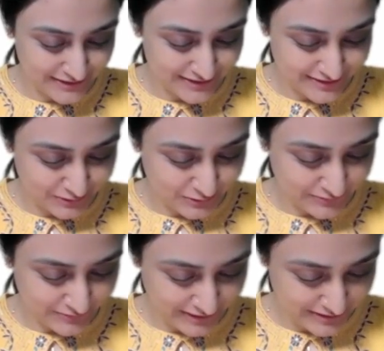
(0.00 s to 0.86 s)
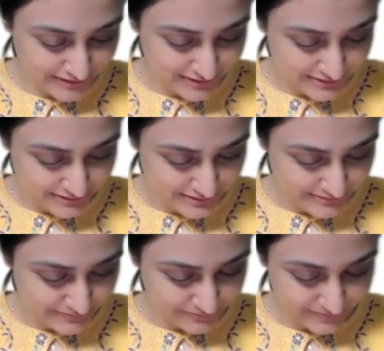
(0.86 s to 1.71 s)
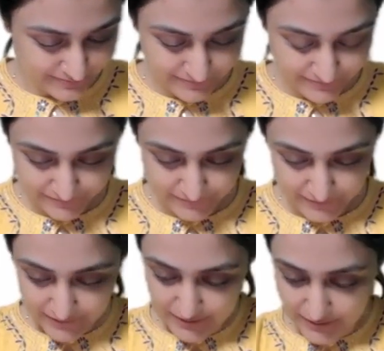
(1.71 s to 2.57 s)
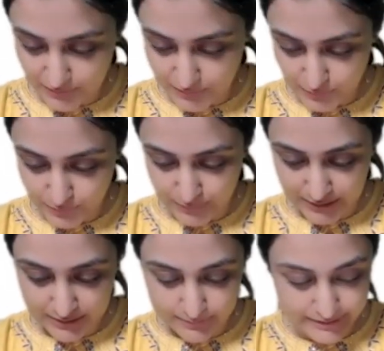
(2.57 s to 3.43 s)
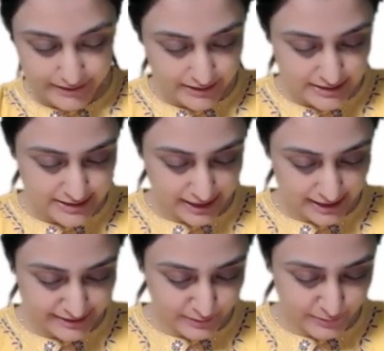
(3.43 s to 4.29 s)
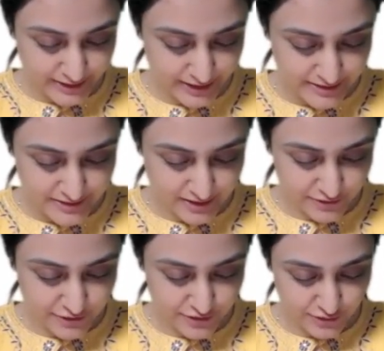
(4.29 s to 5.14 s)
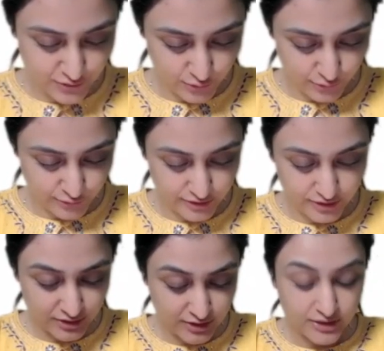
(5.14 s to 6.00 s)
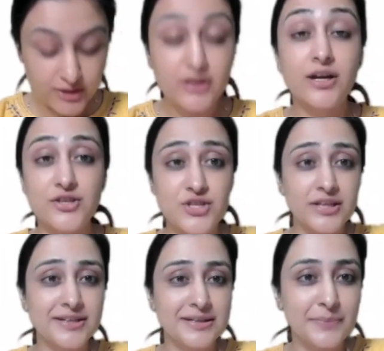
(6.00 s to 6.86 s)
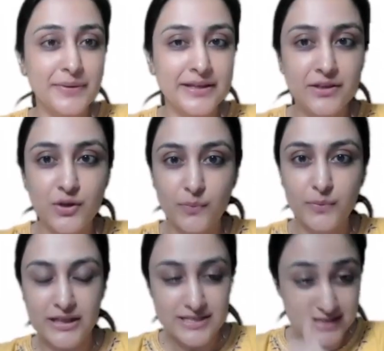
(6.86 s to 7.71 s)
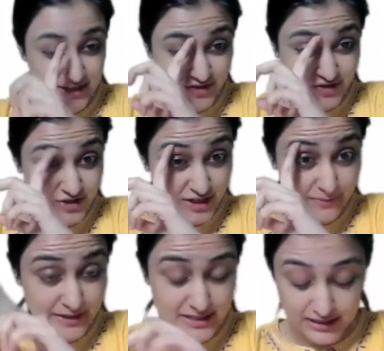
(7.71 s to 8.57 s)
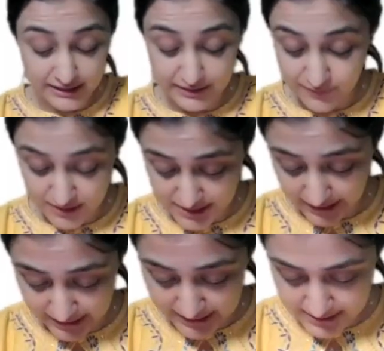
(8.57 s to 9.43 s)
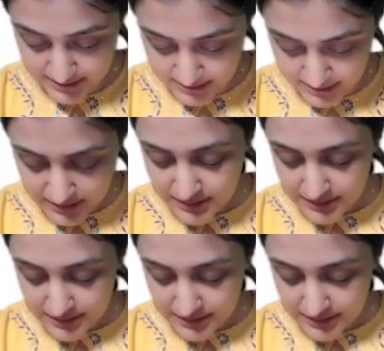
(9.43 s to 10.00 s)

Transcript: Basically, the source is all Osborne today. You guys had requested one Osborne series, right? So this is more or less that only.